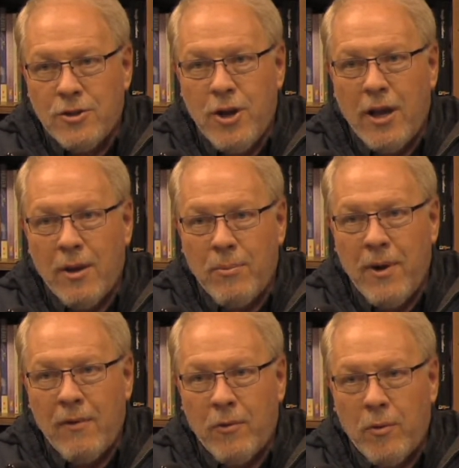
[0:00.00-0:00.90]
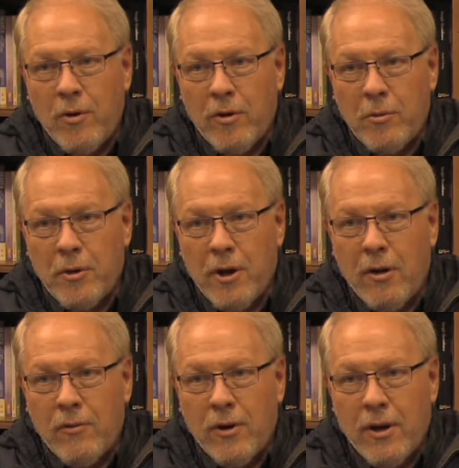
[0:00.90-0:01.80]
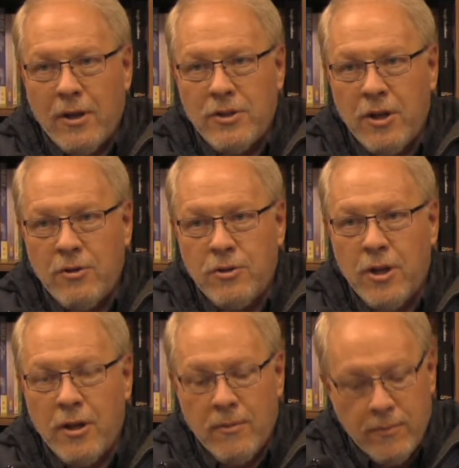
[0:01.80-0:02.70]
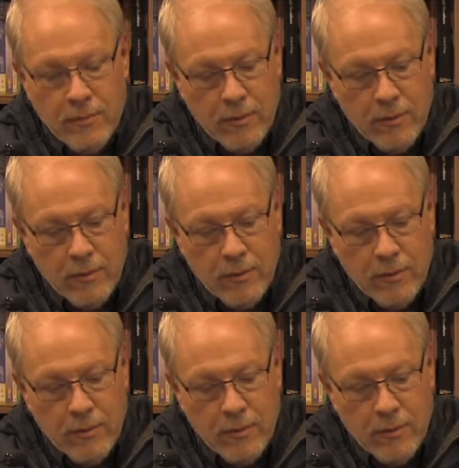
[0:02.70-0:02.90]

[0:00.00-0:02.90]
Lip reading: Jacob never really recovered. It's interesting.